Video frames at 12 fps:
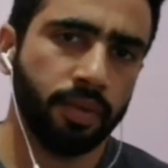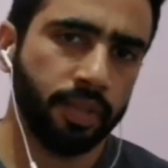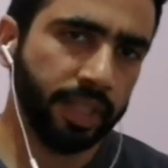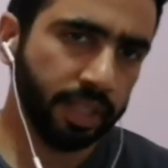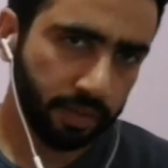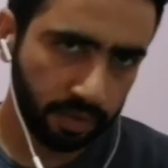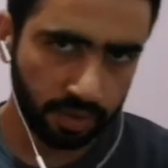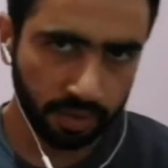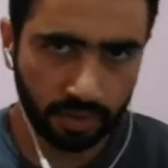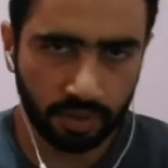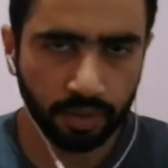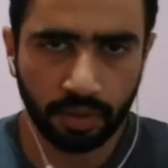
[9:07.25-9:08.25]
The activity
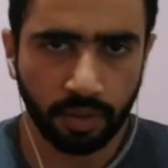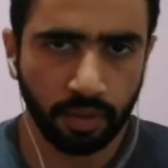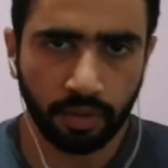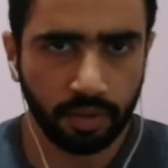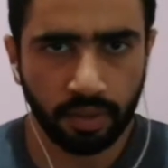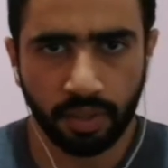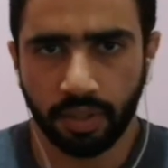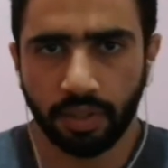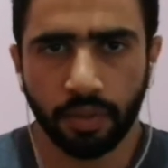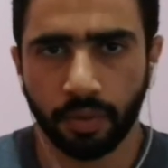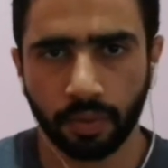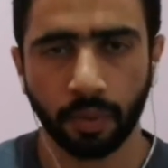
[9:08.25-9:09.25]
didn't
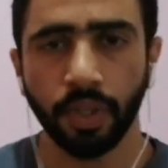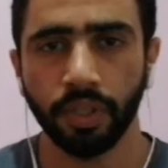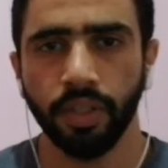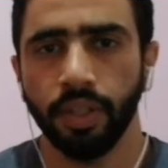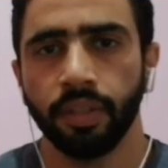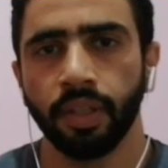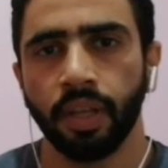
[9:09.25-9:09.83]
destroy it yet.